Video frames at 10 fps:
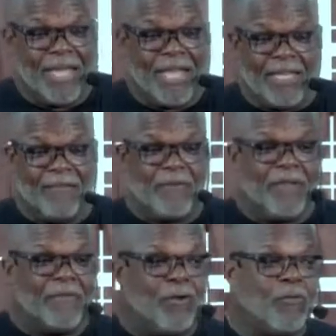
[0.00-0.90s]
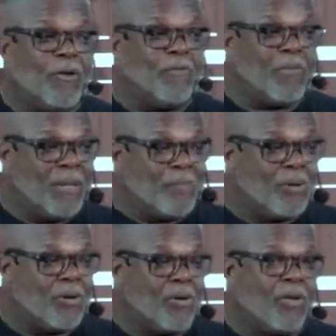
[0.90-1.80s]
And if you
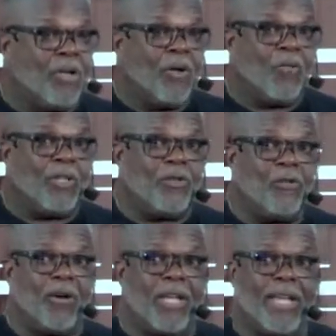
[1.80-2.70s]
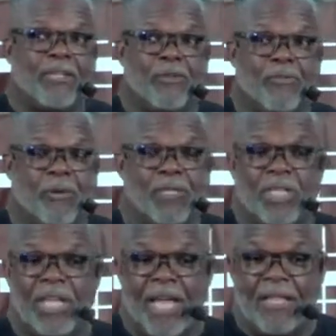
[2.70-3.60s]
remember when you are at your
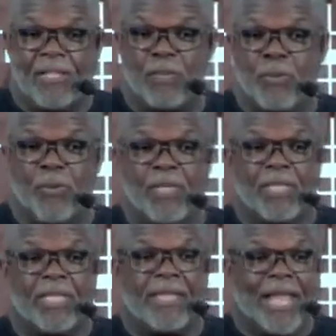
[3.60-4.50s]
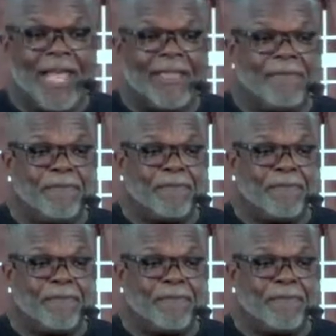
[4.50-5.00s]
most challenged points in life,